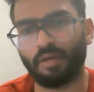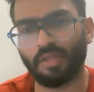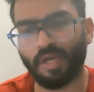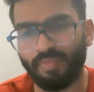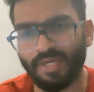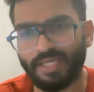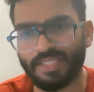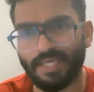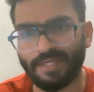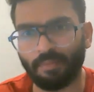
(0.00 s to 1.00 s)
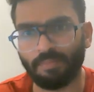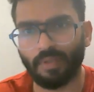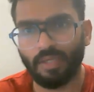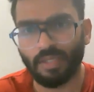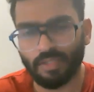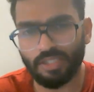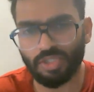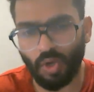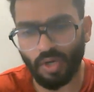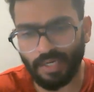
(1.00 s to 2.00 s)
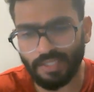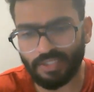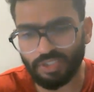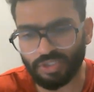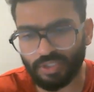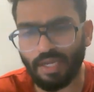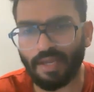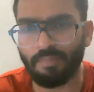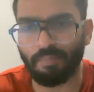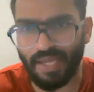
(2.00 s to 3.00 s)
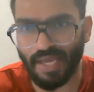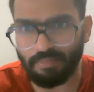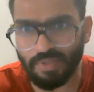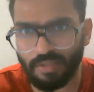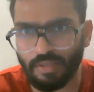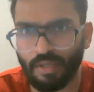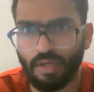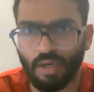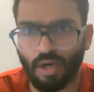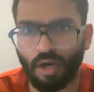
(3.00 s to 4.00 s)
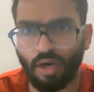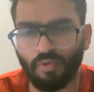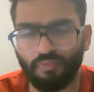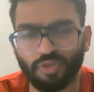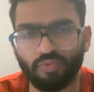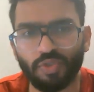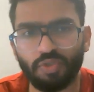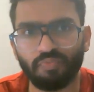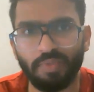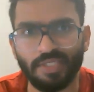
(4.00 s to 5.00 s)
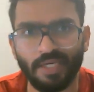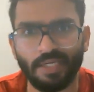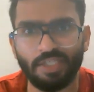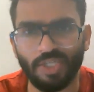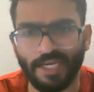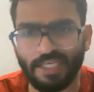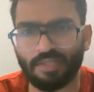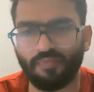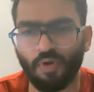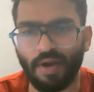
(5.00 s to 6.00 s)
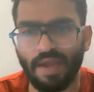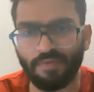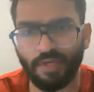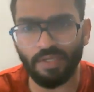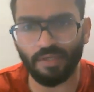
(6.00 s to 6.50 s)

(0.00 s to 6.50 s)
government has set up this organization in PIB, which basically checks for every